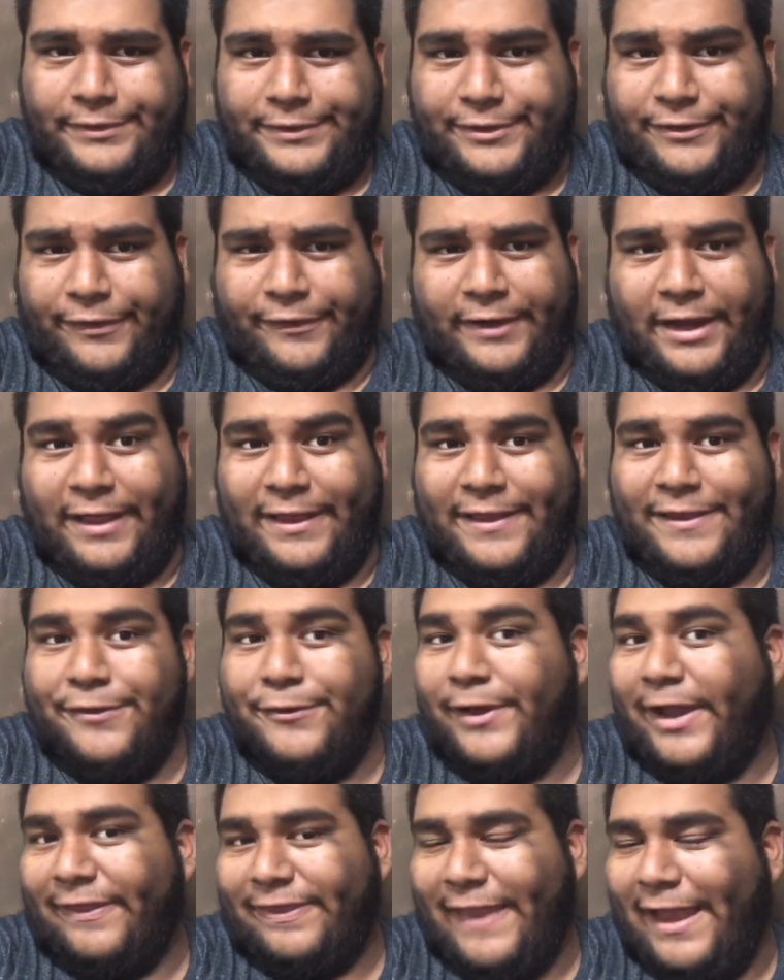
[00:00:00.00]
You know, they're not in
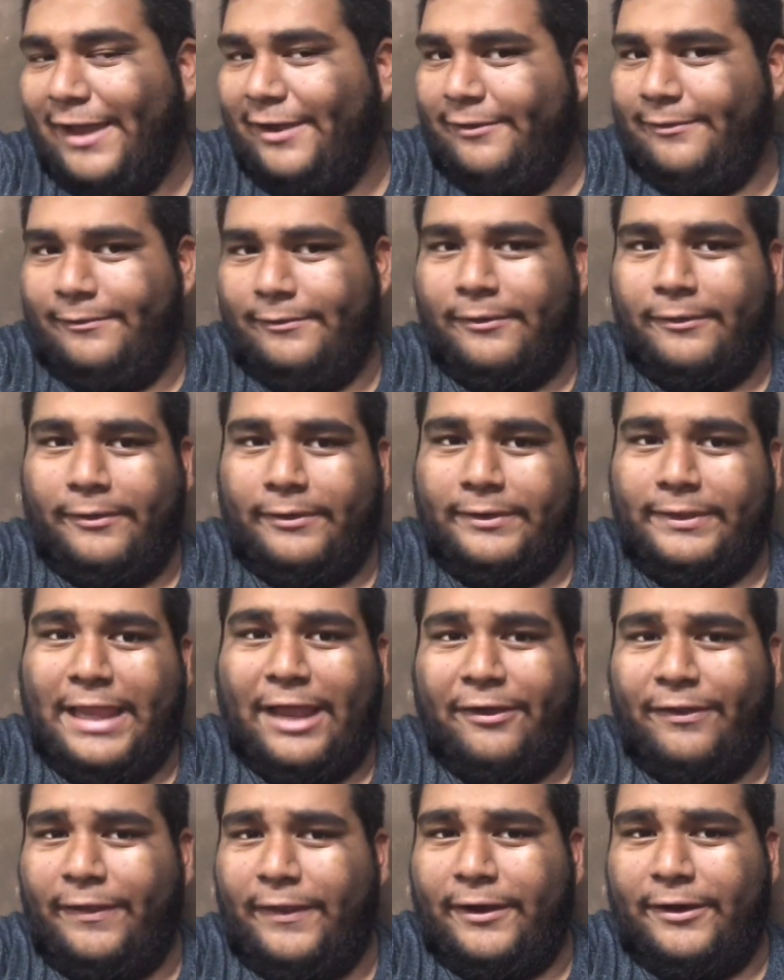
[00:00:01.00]
Yucatan or
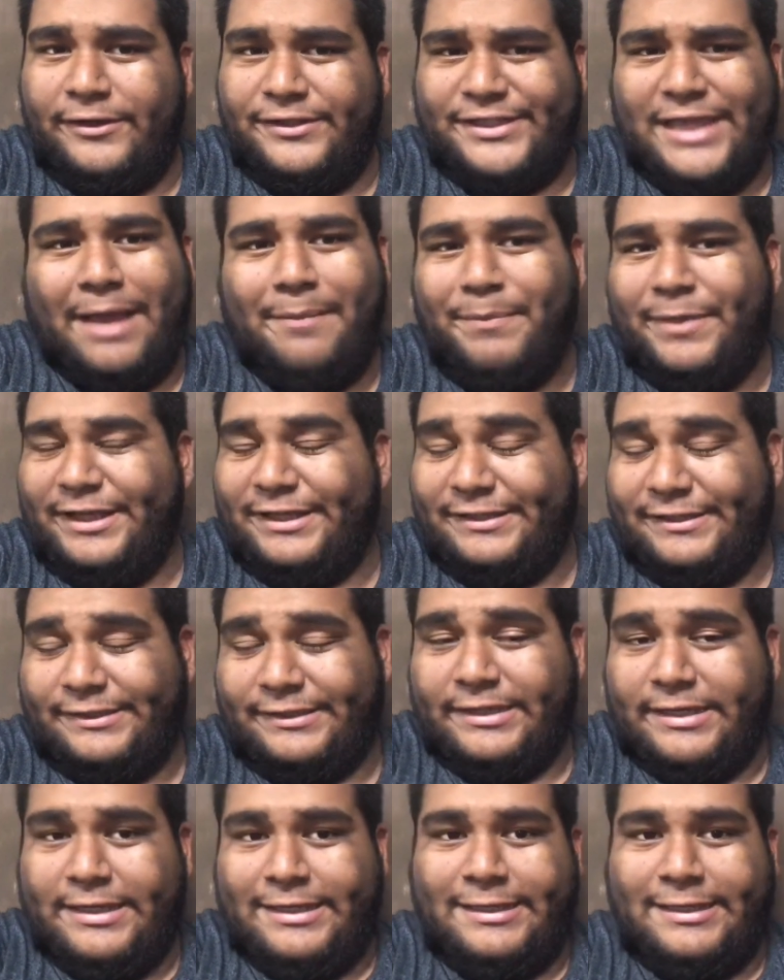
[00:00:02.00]
down there, Chiapas.